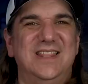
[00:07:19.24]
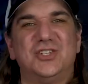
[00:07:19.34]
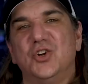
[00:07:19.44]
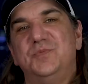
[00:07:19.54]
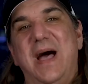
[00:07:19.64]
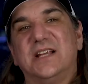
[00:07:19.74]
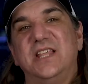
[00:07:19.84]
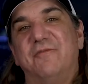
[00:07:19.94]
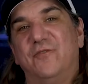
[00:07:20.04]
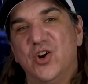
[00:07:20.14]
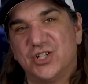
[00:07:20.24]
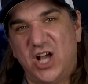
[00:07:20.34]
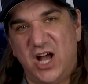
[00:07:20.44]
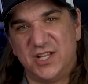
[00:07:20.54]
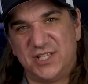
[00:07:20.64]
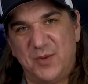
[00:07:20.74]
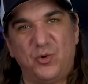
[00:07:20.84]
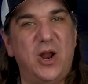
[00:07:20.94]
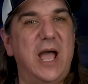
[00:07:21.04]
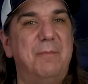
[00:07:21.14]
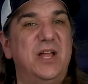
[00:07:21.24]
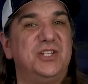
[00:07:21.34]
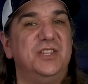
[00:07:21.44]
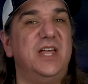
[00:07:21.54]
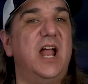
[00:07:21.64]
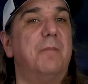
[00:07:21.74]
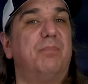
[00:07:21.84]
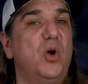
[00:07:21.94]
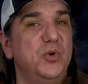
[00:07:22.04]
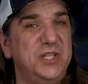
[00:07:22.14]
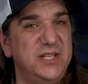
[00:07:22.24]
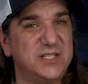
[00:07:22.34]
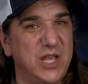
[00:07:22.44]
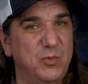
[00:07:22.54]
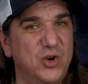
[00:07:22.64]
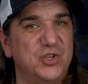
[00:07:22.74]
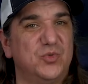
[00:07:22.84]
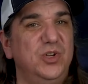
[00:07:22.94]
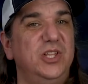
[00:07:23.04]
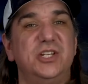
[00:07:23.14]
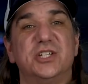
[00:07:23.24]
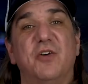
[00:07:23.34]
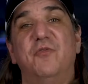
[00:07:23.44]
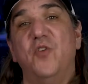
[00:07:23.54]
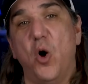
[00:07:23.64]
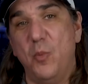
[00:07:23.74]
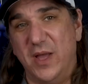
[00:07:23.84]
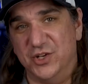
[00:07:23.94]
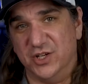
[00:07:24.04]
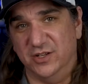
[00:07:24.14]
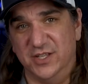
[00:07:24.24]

This goes back to that first concept where I mentioned that a protein skimmer is really just a foam engine.